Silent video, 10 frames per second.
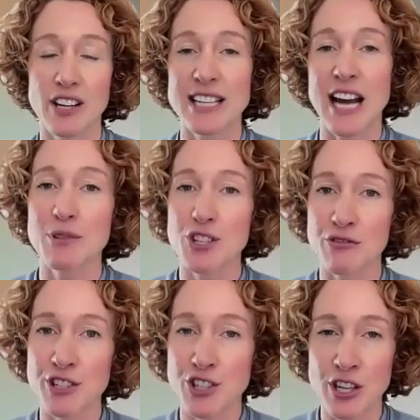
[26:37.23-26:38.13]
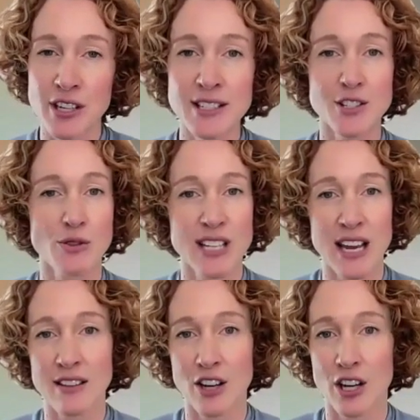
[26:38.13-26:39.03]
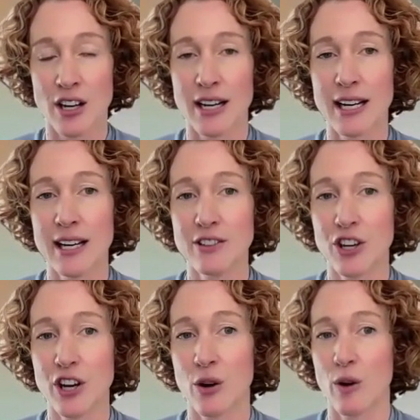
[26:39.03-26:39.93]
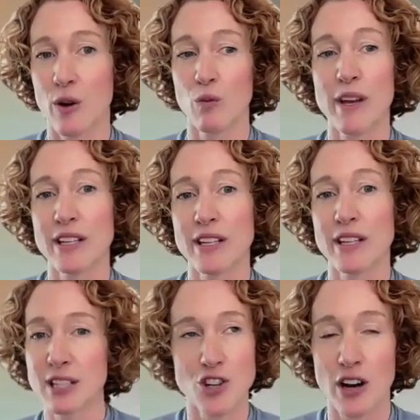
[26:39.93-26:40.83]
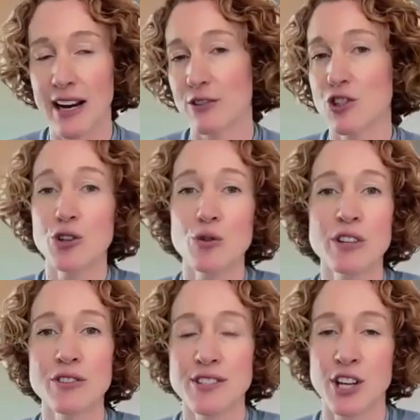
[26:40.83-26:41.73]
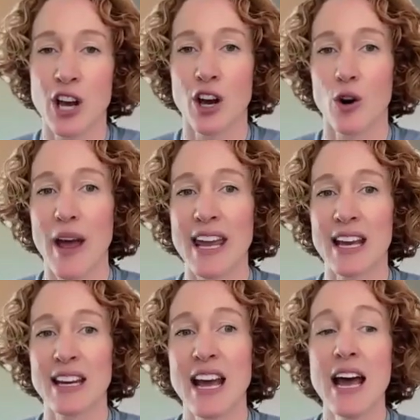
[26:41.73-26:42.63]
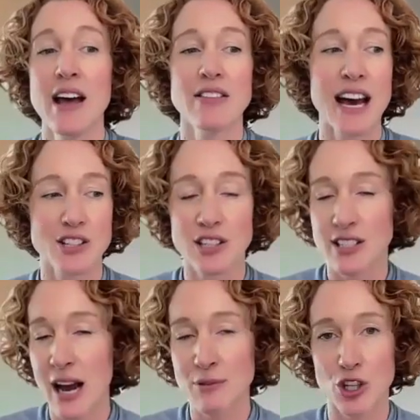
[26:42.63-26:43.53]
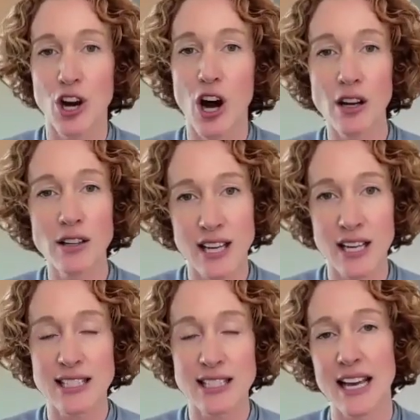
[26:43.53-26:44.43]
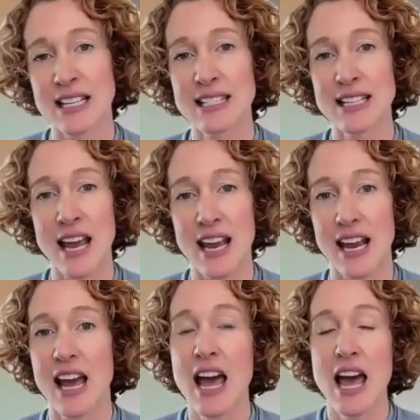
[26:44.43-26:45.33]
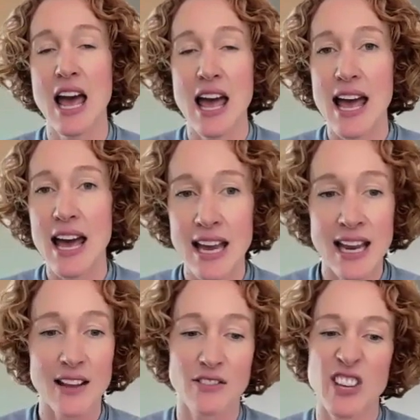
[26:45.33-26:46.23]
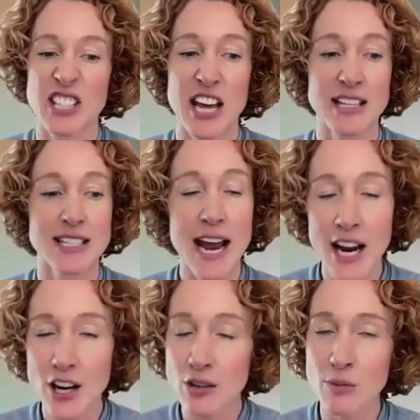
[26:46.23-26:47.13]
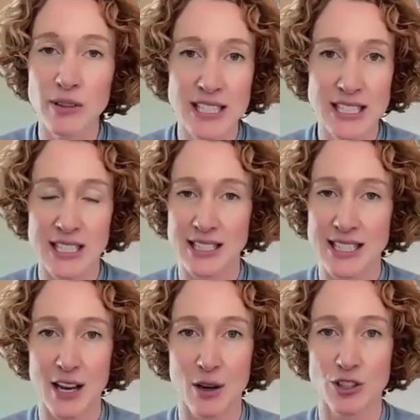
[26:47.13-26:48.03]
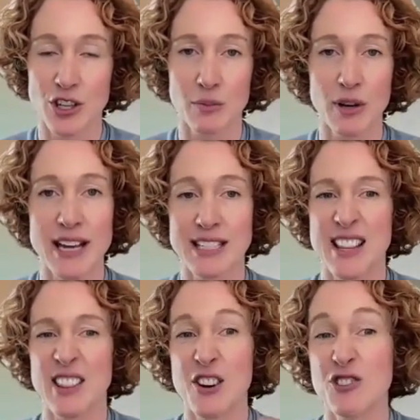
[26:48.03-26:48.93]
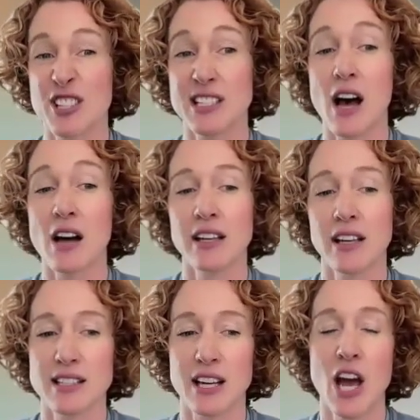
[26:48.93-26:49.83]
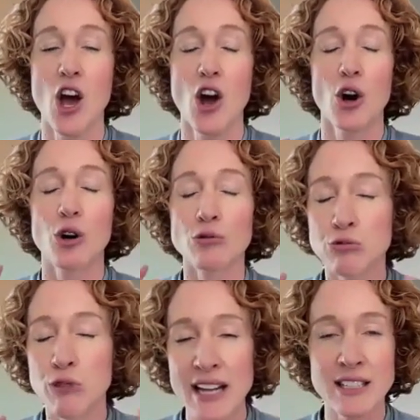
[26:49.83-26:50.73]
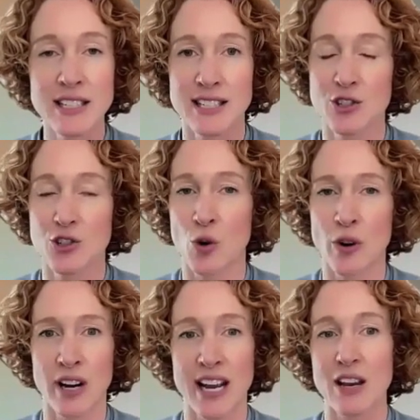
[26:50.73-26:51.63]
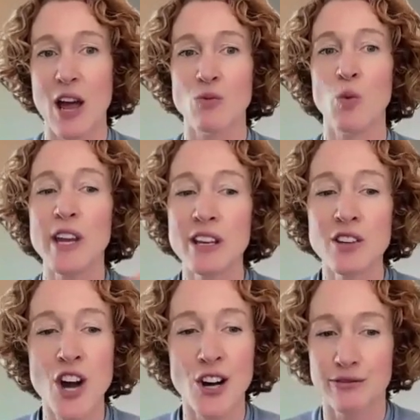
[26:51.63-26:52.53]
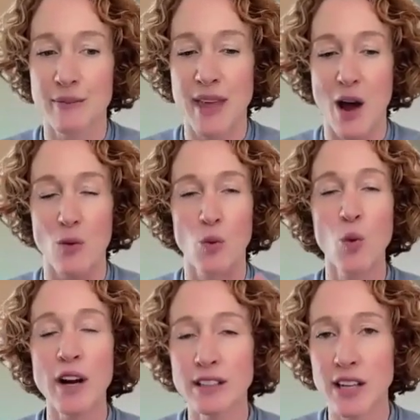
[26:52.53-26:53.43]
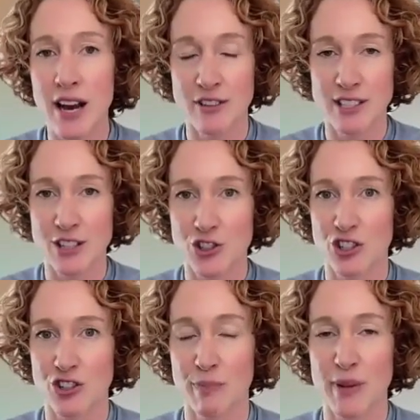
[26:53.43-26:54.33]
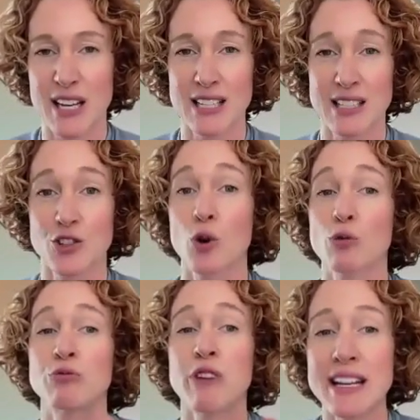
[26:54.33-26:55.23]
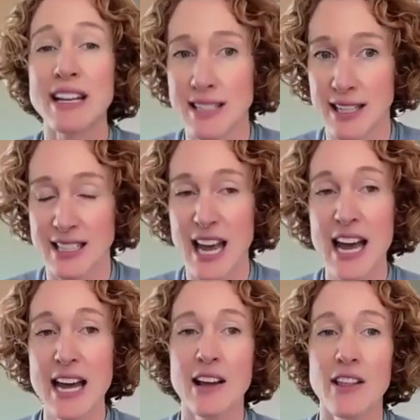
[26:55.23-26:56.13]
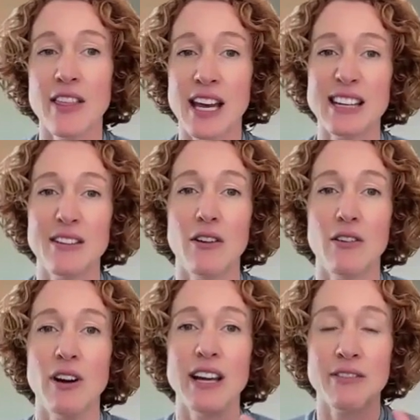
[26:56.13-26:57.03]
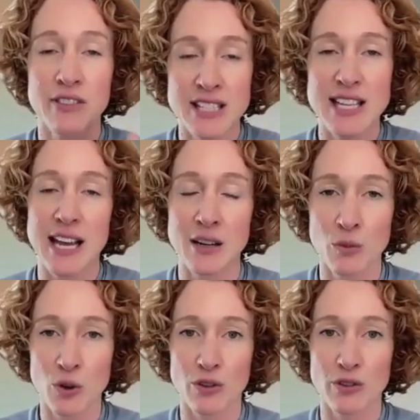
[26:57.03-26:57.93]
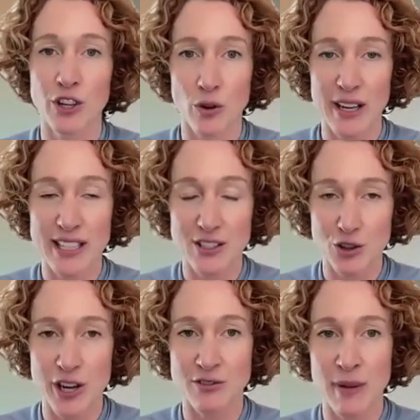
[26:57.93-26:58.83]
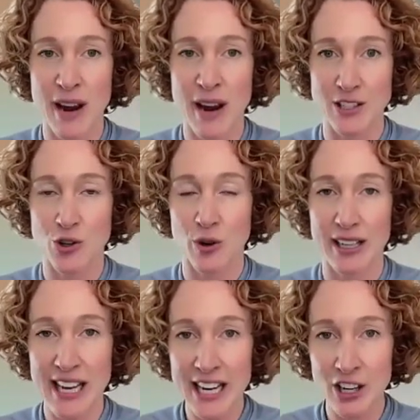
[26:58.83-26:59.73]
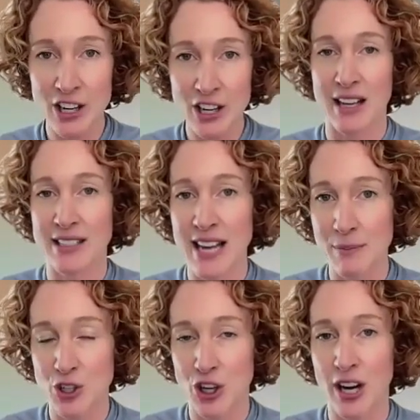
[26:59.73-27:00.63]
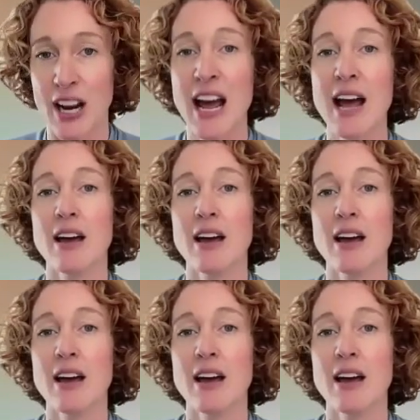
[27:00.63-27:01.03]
adoption returns, so say they're, we adopted a dog out 2 years ago, and that adopter calls us and is saying, hey, this terrible incident took place, and they're just telling us a horrendous story. And we know from that one conversation, because it's horrendous, that if this animal, is transferred back into our care from that adopter,